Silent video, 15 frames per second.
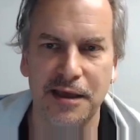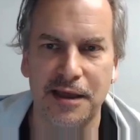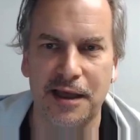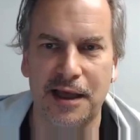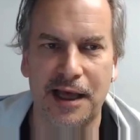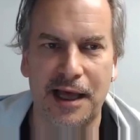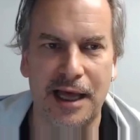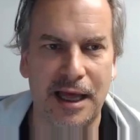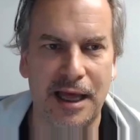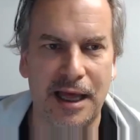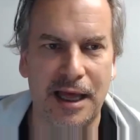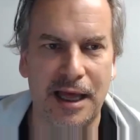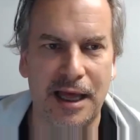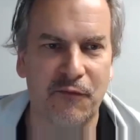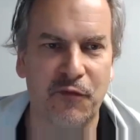
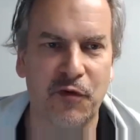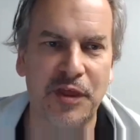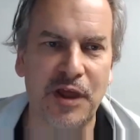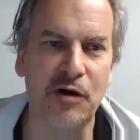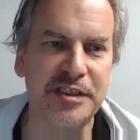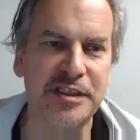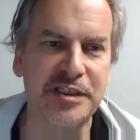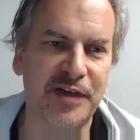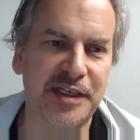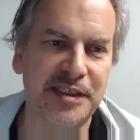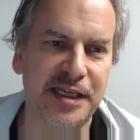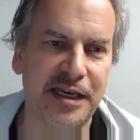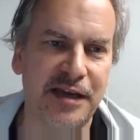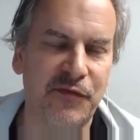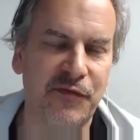For those of us
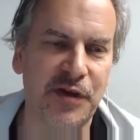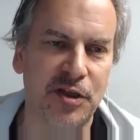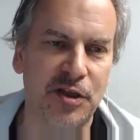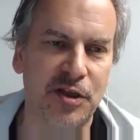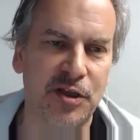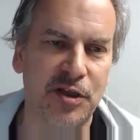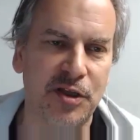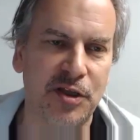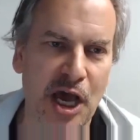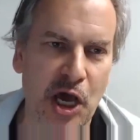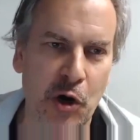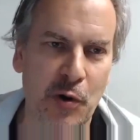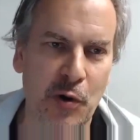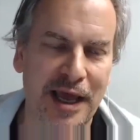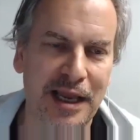in the field, we
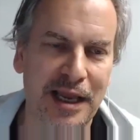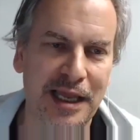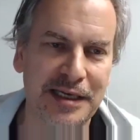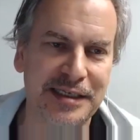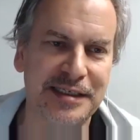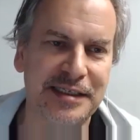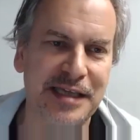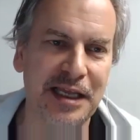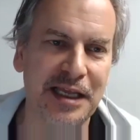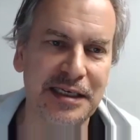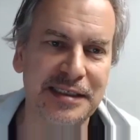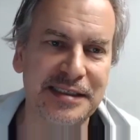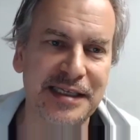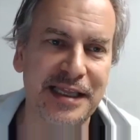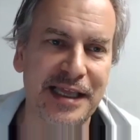know, and I like
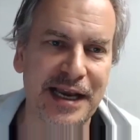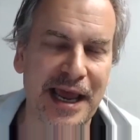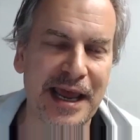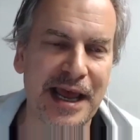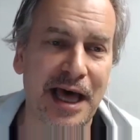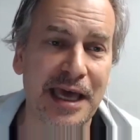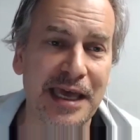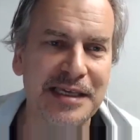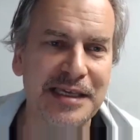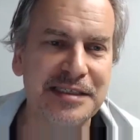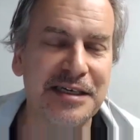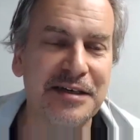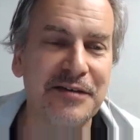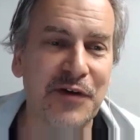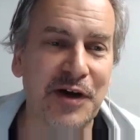to say that AI
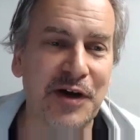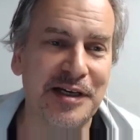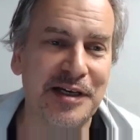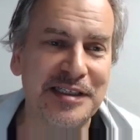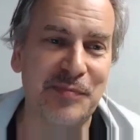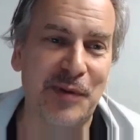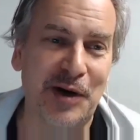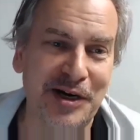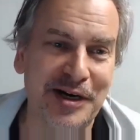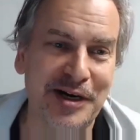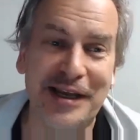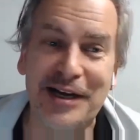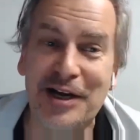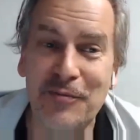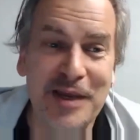isn't very smart.
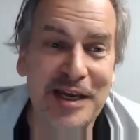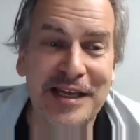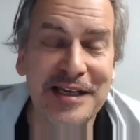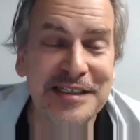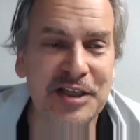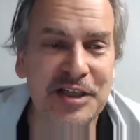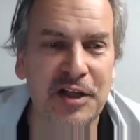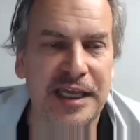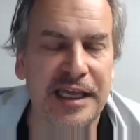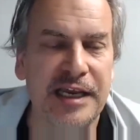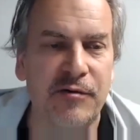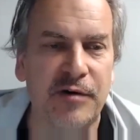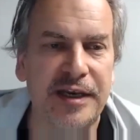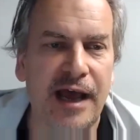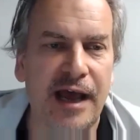I don't mean to insult
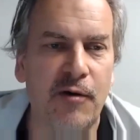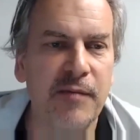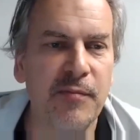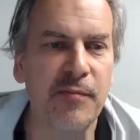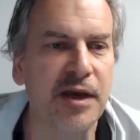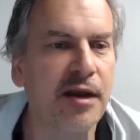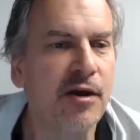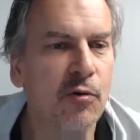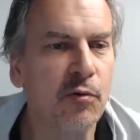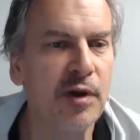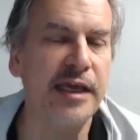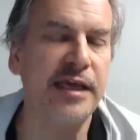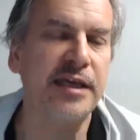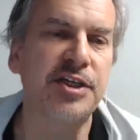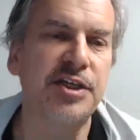anyone that way, but
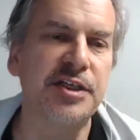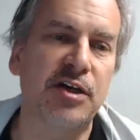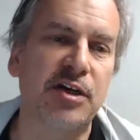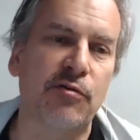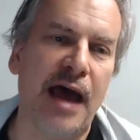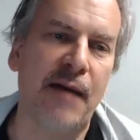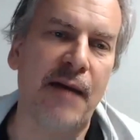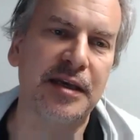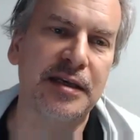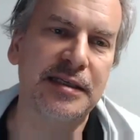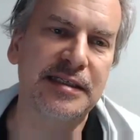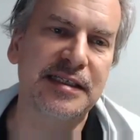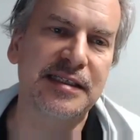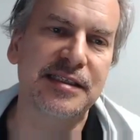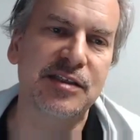really it's just grabbing
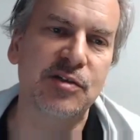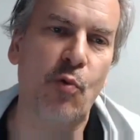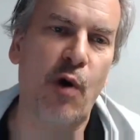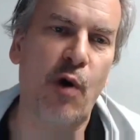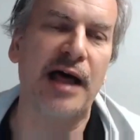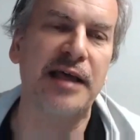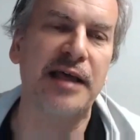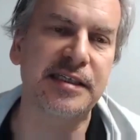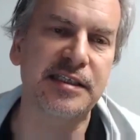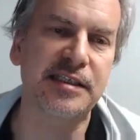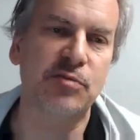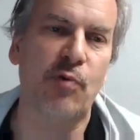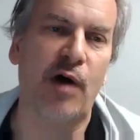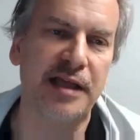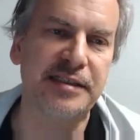swaths and
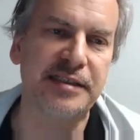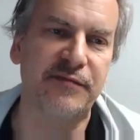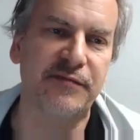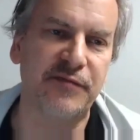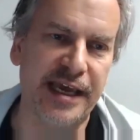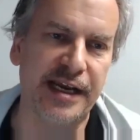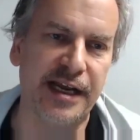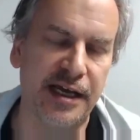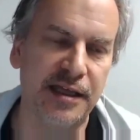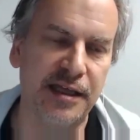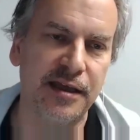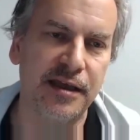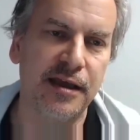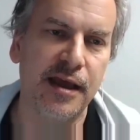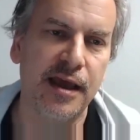swaths of data
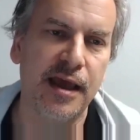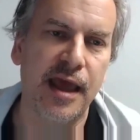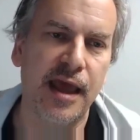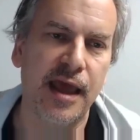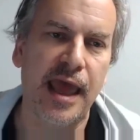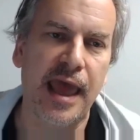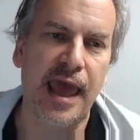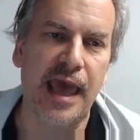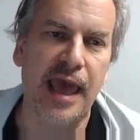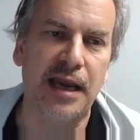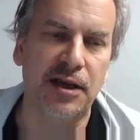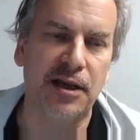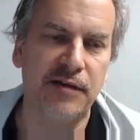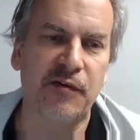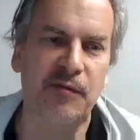and
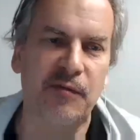looking for